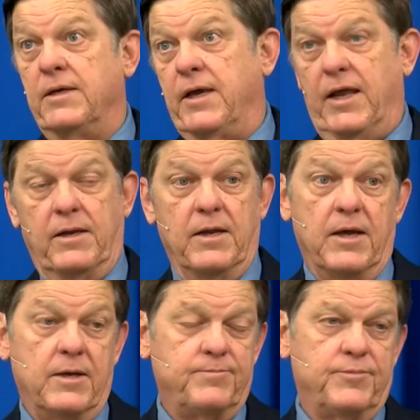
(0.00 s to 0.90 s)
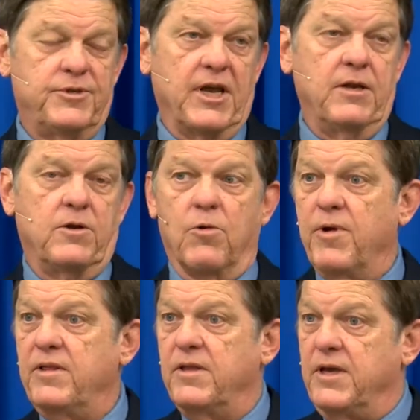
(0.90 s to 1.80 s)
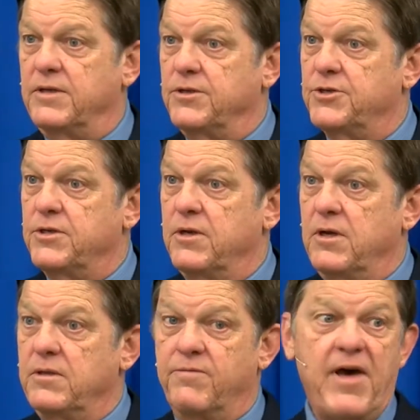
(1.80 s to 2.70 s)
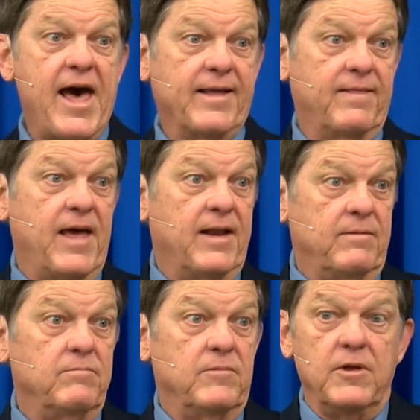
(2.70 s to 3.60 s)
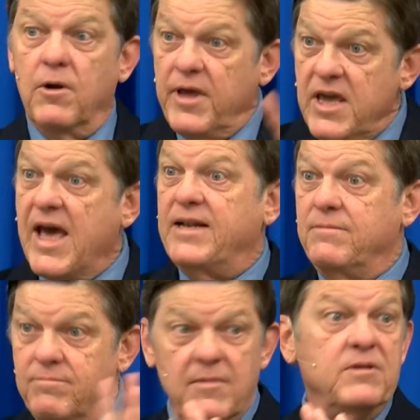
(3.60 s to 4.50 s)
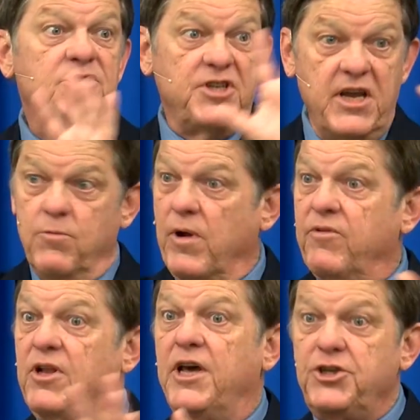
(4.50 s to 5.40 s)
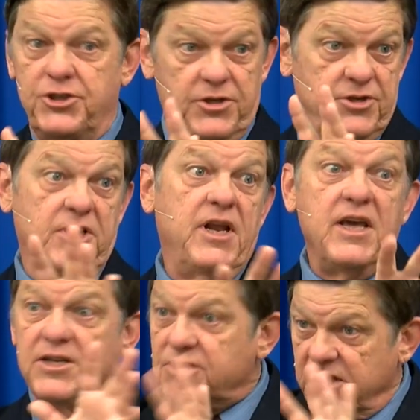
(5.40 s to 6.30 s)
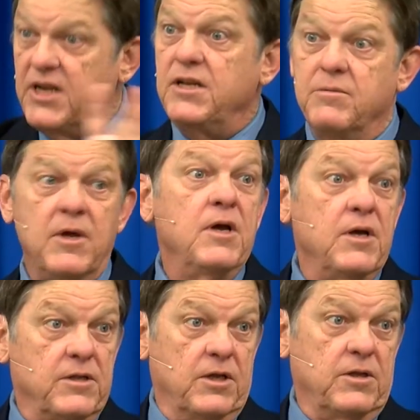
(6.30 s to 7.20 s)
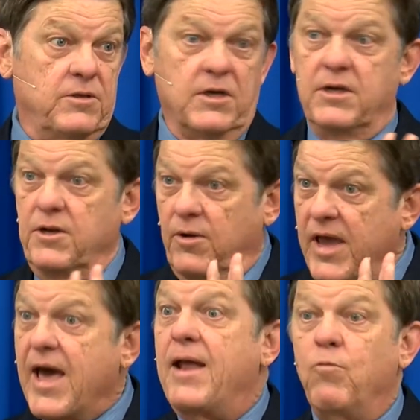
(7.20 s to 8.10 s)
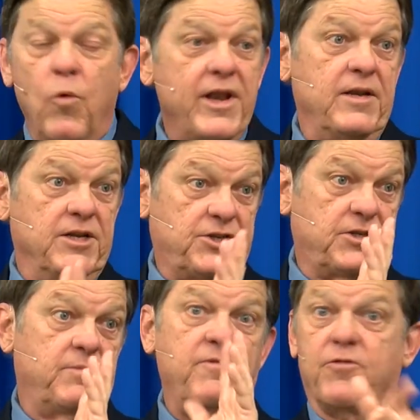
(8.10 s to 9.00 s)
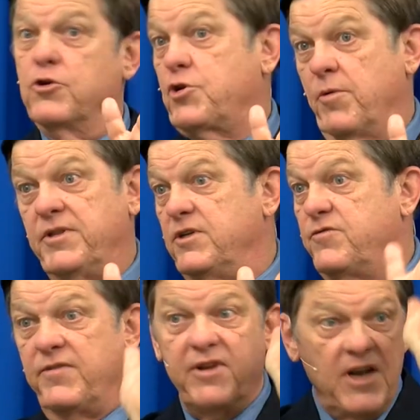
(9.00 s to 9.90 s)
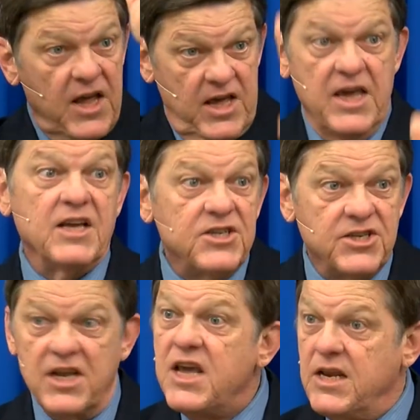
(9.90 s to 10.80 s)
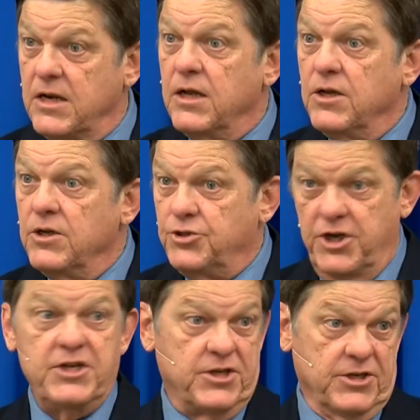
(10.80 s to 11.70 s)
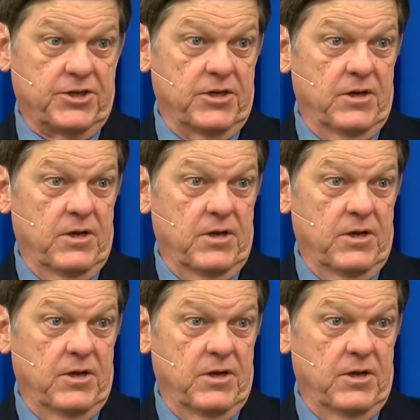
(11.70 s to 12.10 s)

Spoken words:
in 2 Corinthians, the fact that he had seen revelations and he had seen he had witnessed in 1 Corinthians 15, he had seen Jesus.